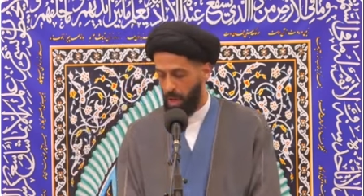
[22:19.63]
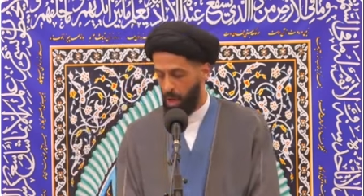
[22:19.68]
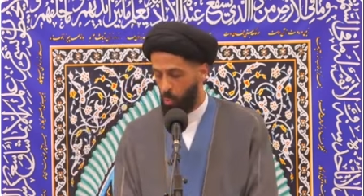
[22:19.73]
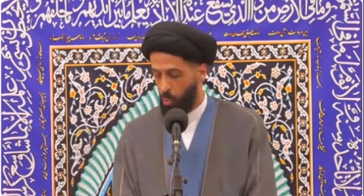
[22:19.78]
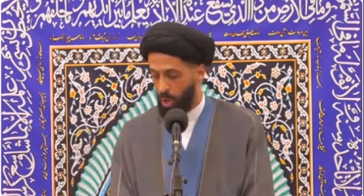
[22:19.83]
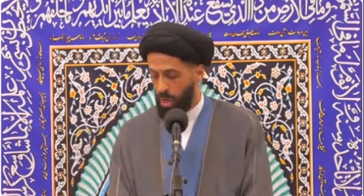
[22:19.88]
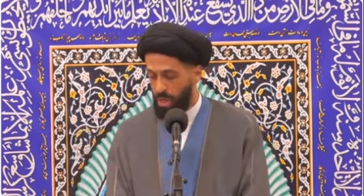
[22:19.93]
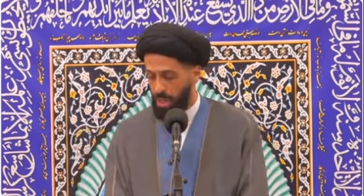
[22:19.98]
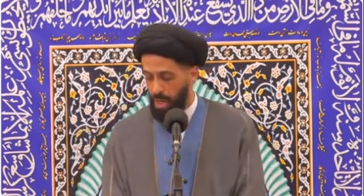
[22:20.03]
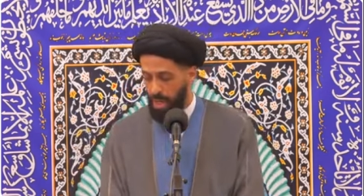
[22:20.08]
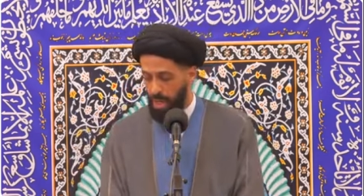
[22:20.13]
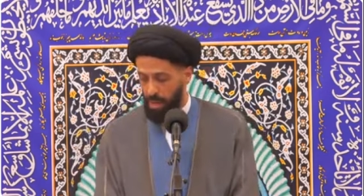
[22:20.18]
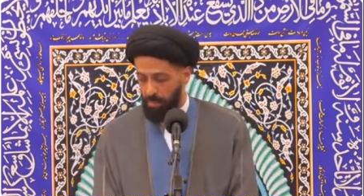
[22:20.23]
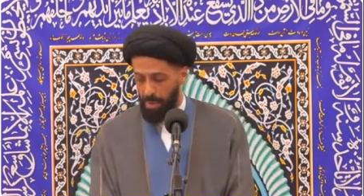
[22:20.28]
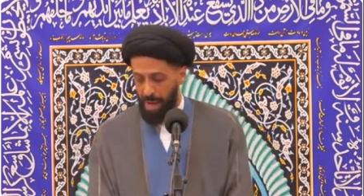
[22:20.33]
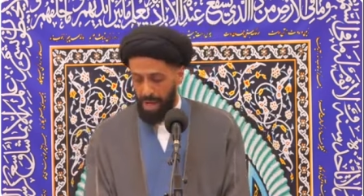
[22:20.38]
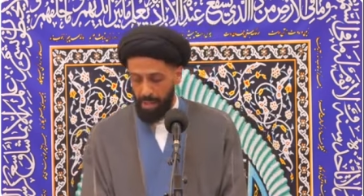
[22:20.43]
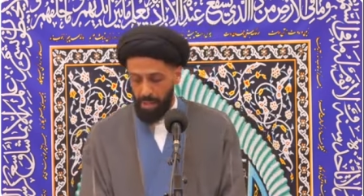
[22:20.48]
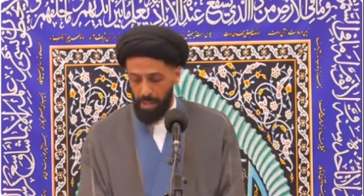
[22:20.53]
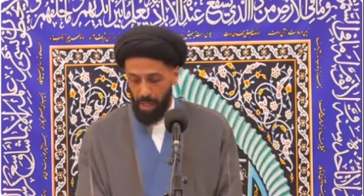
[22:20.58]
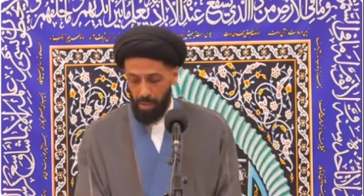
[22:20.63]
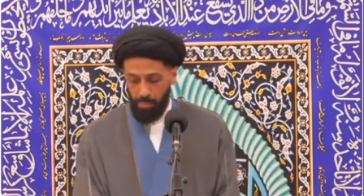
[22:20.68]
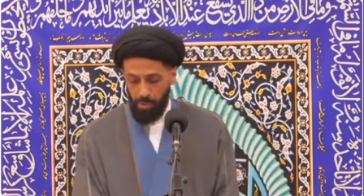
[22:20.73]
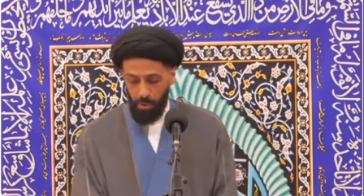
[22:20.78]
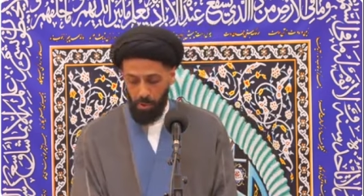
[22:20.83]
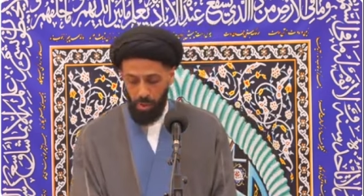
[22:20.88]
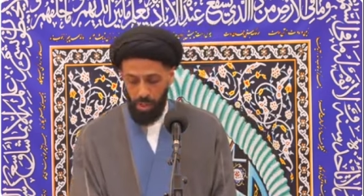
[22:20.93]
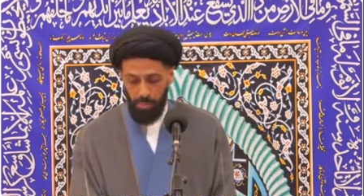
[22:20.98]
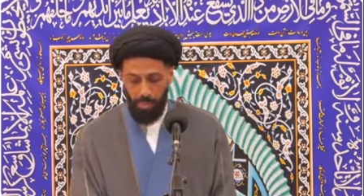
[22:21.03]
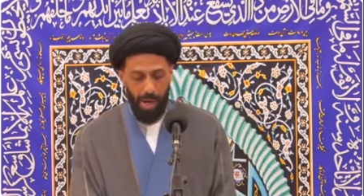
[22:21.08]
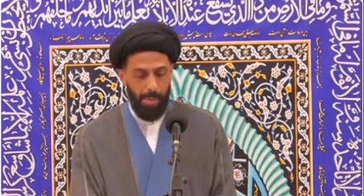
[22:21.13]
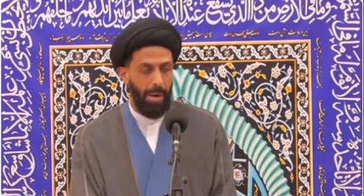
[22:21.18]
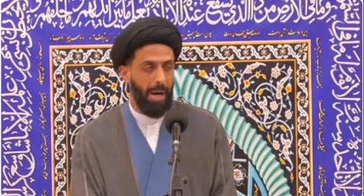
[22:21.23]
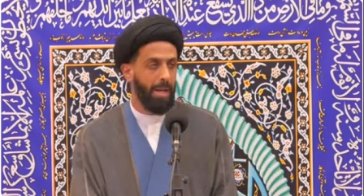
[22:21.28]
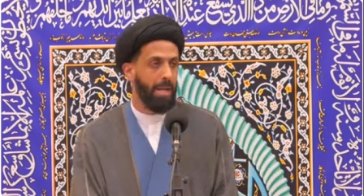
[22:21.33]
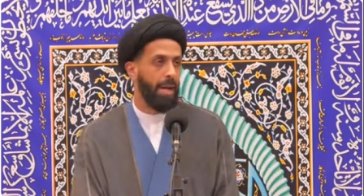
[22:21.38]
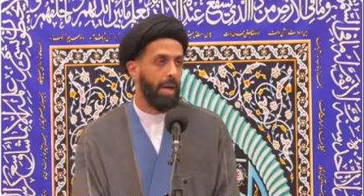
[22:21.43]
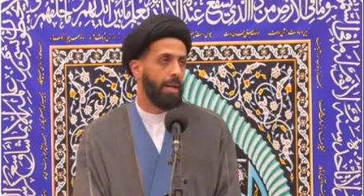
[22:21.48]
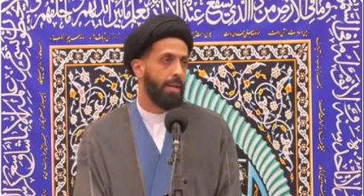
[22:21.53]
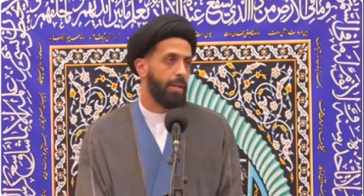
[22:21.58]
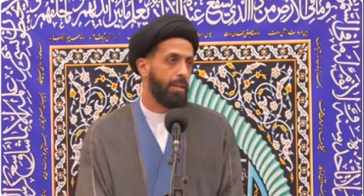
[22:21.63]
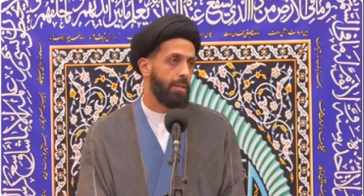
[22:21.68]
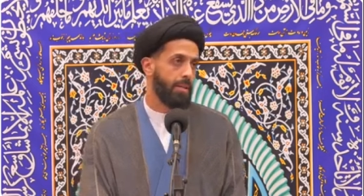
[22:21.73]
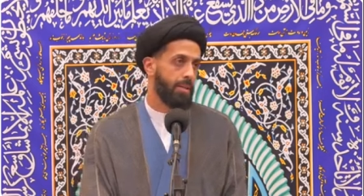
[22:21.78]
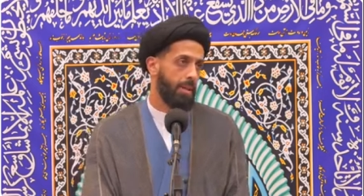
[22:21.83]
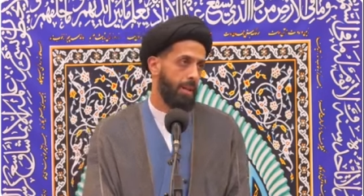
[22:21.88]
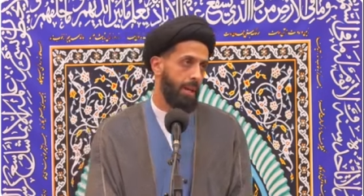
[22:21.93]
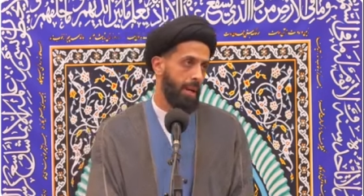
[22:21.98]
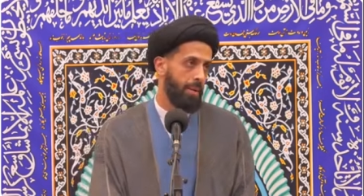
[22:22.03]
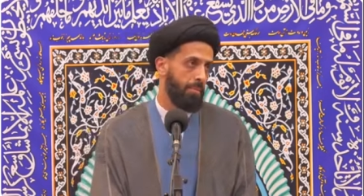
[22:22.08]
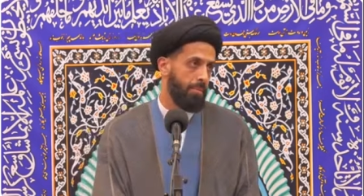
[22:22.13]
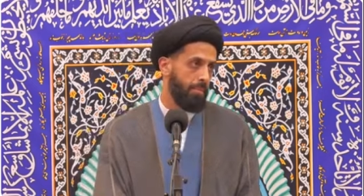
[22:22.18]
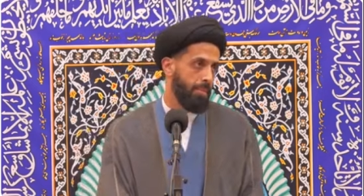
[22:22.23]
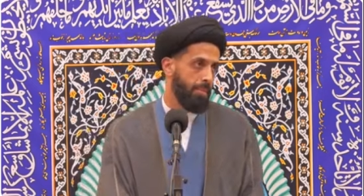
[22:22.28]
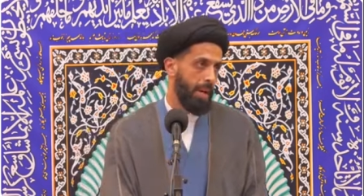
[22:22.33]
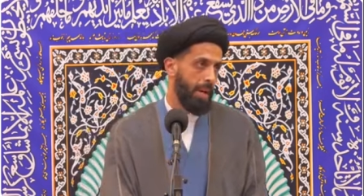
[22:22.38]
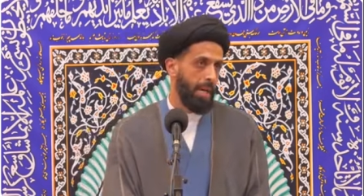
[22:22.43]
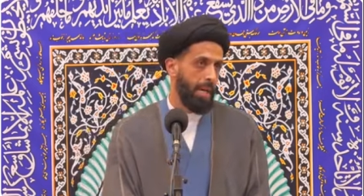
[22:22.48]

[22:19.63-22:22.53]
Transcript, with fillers: One day a man comes to Imam Ali alayhi salam